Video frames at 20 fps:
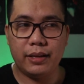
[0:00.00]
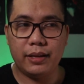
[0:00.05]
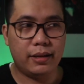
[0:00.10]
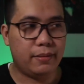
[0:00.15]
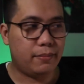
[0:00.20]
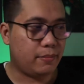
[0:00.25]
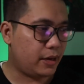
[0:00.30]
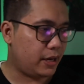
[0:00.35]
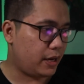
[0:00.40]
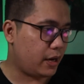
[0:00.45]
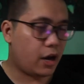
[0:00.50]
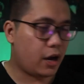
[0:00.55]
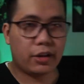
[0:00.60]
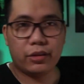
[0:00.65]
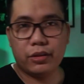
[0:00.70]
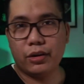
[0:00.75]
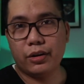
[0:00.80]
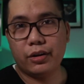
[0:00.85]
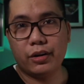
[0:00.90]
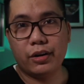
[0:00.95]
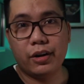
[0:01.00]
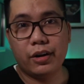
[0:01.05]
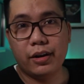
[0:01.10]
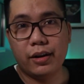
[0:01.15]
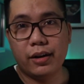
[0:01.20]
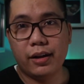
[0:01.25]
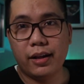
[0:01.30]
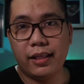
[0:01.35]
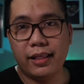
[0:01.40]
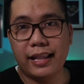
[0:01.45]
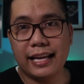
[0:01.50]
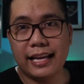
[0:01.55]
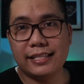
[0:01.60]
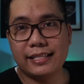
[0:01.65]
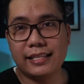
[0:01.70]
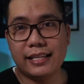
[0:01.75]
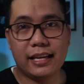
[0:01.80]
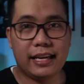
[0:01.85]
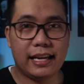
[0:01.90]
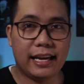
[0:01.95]
my other lights
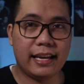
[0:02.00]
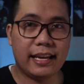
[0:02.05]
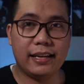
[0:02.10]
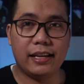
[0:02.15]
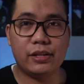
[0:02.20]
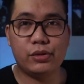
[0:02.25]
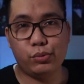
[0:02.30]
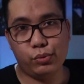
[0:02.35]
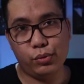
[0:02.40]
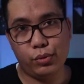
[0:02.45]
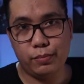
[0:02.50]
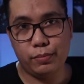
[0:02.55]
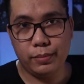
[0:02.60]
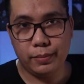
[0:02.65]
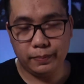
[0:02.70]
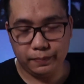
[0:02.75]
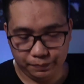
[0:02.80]
in this room.